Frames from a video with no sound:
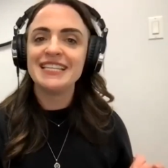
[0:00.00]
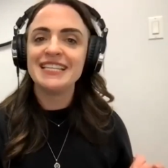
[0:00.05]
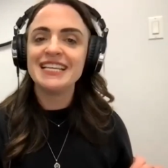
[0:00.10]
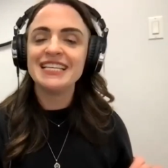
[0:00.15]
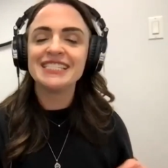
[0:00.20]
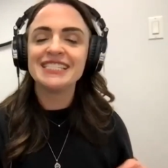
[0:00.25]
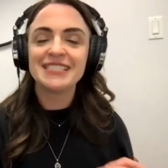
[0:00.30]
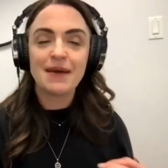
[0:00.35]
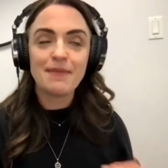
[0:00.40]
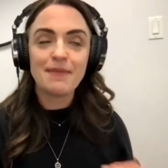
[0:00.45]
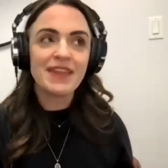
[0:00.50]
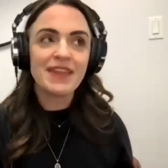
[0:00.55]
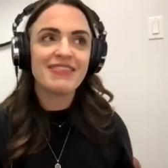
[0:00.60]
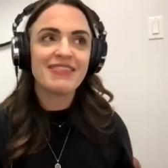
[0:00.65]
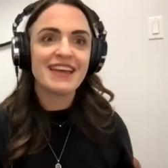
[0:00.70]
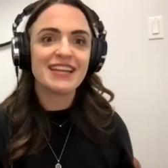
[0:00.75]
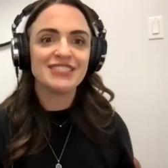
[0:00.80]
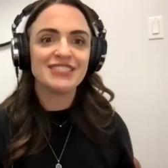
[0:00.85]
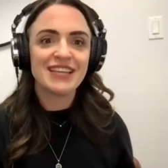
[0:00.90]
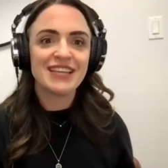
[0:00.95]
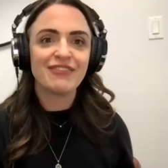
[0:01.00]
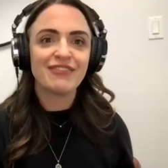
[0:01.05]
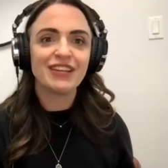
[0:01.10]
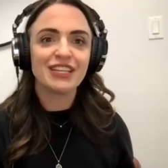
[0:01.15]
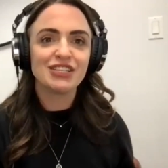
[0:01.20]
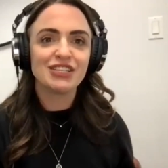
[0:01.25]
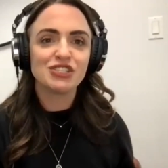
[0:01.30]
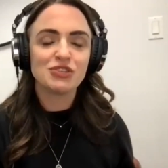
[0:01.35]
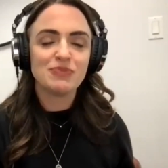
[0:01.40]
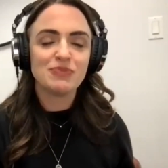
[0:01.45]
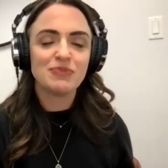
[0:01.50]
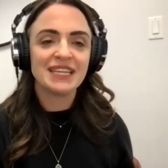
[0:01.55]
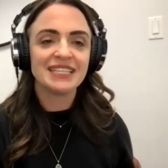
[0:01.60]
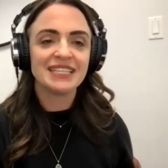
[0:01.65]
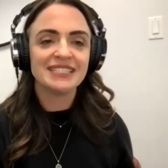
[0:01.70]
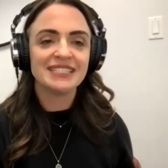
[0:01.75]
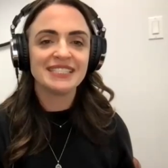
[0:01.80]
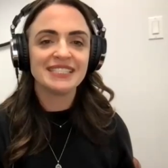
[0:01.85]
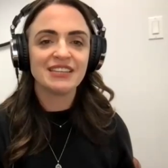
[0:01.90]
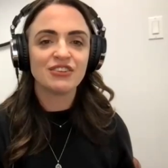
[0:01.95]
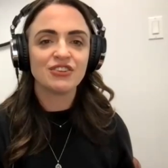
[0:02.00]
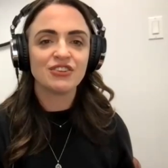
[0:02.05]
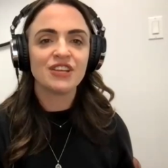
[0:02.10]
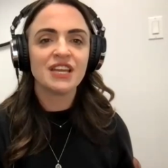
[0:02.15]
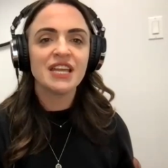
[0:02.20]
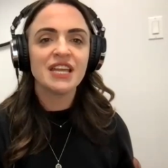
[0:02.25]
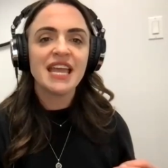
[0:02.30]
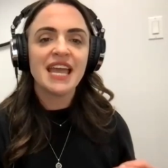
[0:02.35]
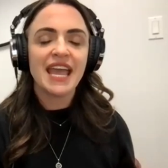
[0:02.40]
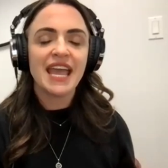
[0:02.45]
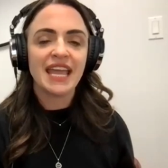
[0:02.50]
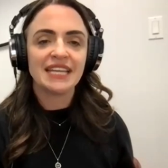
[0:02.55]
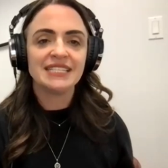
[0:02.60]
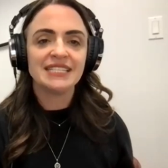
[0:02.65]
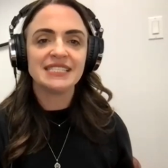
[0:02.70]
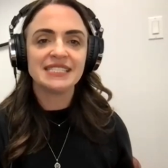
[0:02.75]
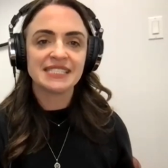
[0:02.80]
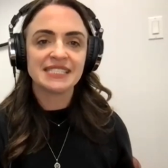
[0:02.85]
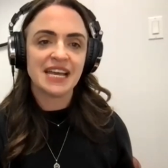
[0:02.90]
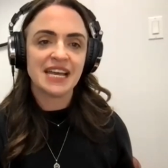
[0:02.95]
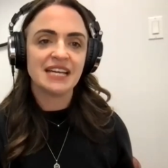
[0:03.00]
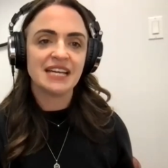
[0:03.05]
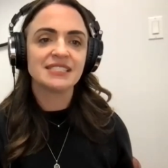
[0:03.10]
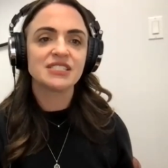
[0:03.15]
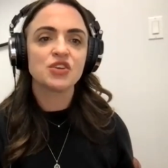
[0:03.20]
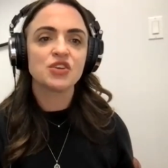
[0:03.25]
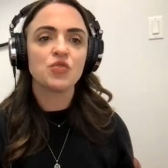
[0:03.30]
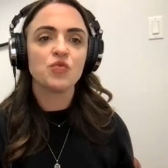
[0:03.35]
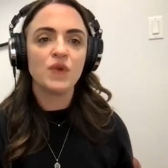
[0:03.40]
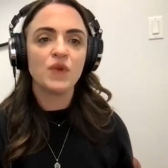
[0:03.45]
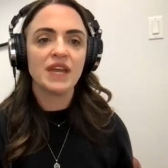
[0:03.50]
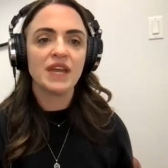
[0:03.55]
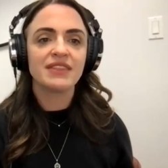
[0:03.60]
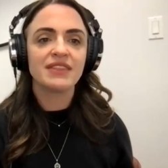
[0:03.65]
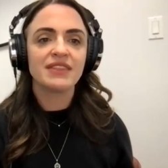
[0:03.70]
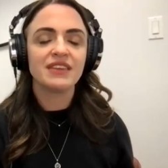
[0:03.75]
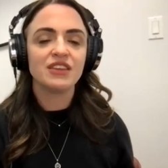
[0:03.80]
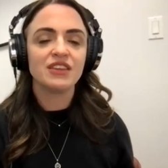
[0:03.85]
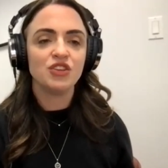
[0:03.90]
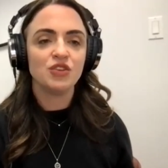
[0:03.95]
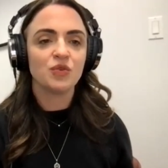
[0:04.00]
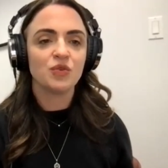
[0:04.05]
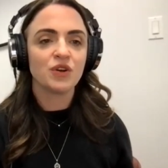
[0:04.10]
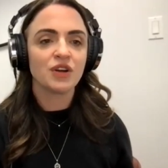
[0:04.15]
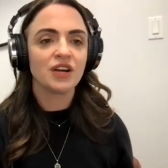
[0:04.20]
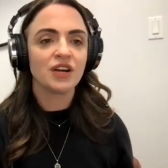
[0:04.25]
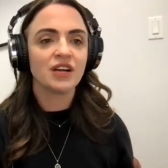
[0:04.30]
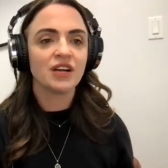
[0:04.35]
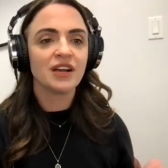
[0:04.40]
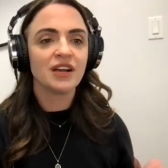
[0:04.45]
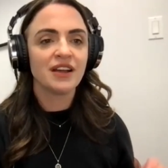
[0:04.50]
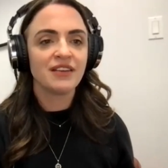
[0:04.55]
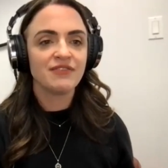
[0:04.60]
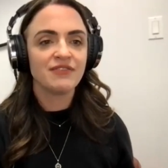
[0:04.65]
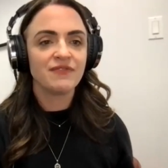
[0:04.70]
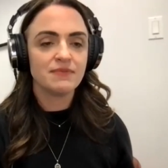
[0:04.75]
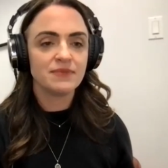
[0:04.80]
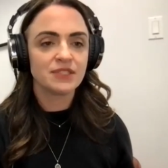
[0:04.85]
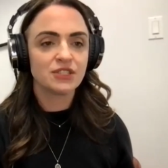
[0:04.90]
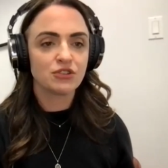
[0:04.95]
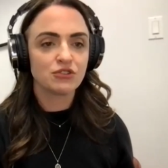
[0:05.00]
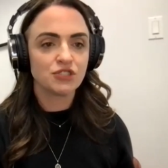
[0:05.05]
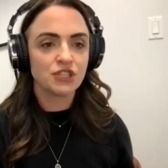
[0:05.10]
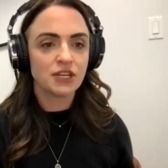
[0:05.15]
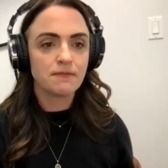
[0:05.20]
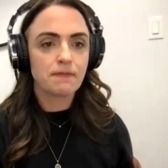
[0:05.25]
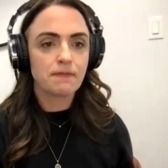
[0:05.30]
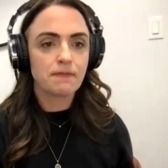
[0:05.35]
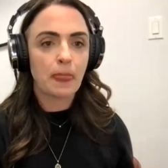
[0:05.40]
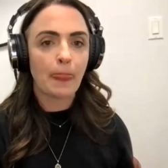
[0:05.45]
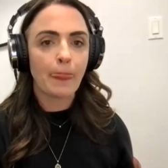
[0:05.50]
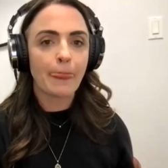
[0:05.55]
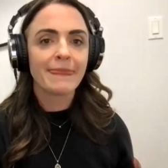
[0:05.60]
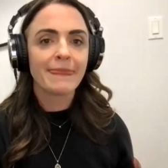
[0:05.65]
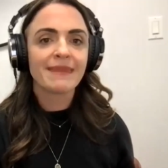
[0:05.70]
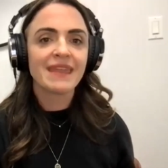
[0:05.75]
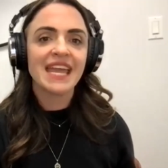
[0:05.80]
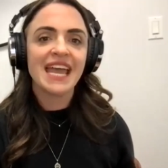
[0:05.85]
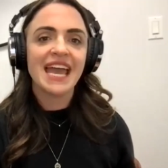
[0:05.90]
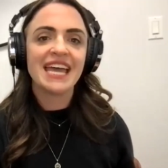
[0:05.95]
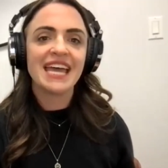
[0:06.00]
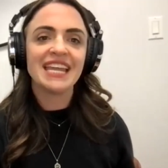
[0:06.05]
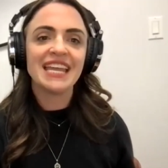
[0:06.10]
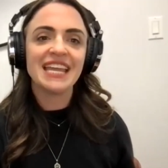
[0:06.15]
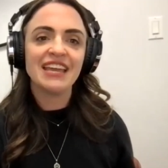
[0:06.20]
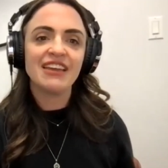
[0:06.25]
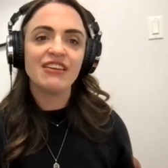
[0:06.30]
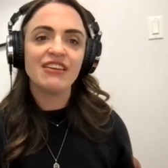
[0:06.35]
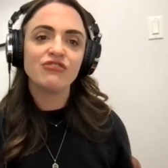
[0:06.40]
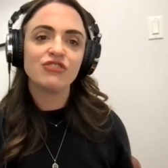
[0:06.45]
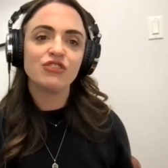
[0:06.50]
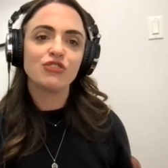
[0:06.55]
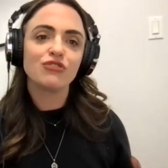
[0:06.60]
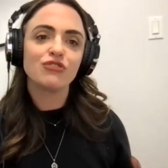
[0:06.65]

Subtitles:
something that definitely should be considered and discussed with your surgeon. And if you're